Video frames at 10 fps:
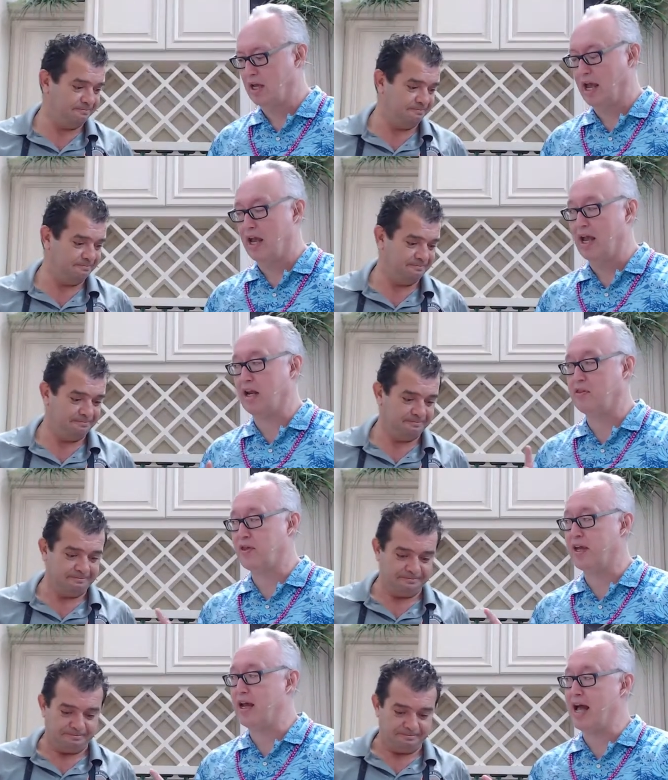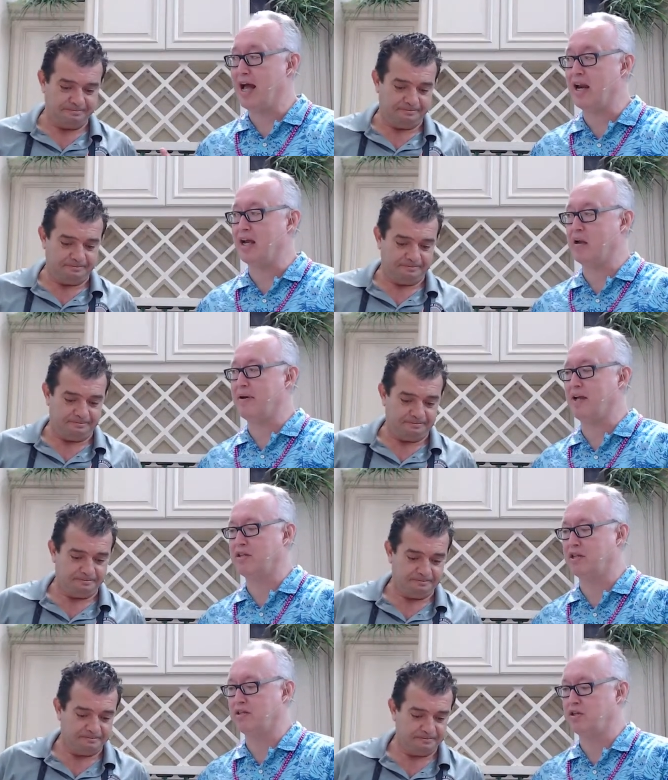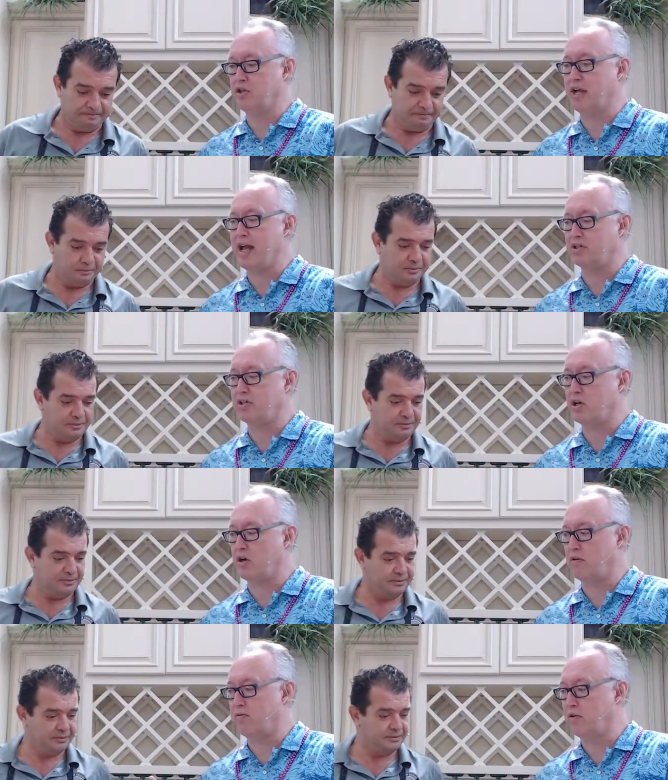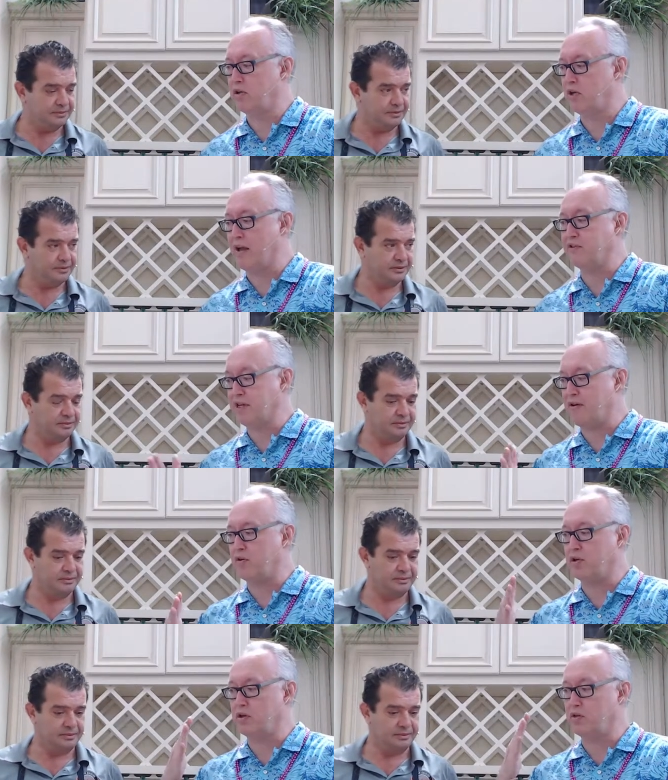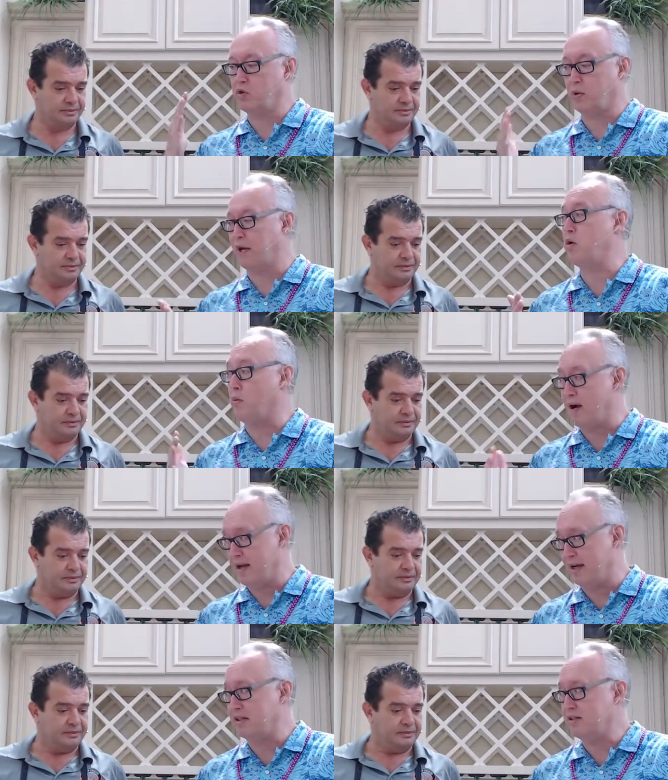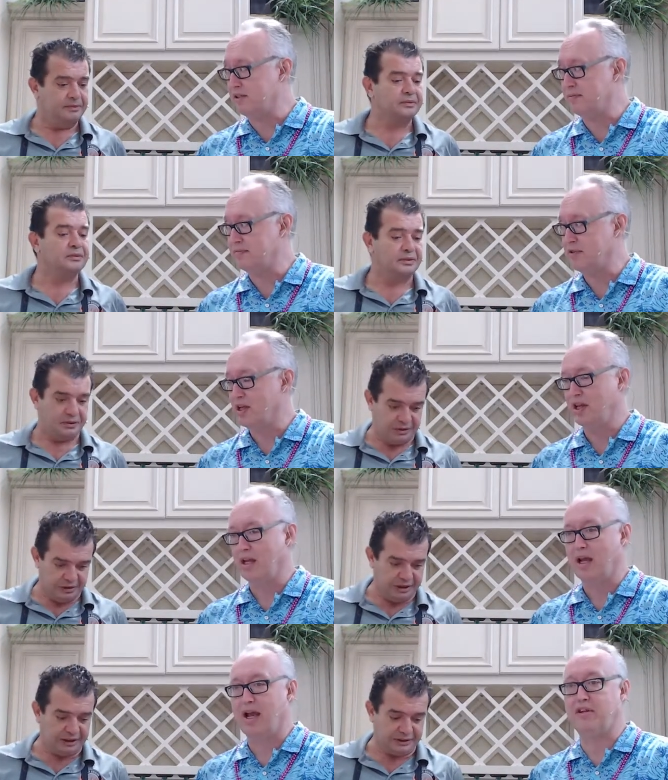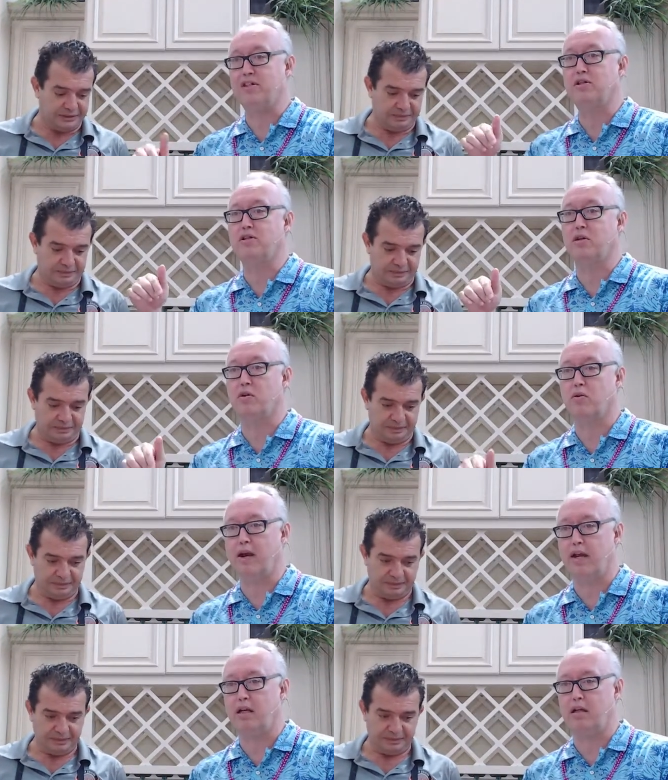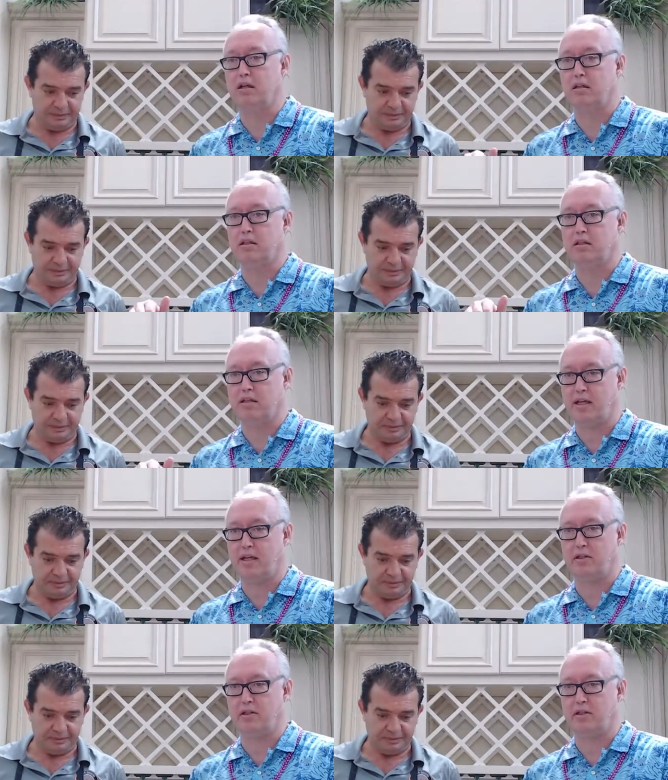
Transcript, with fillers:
Speaker 1: And the thing I like about this is you guys serve, you have several Greek wines. Yes. And this is a great dish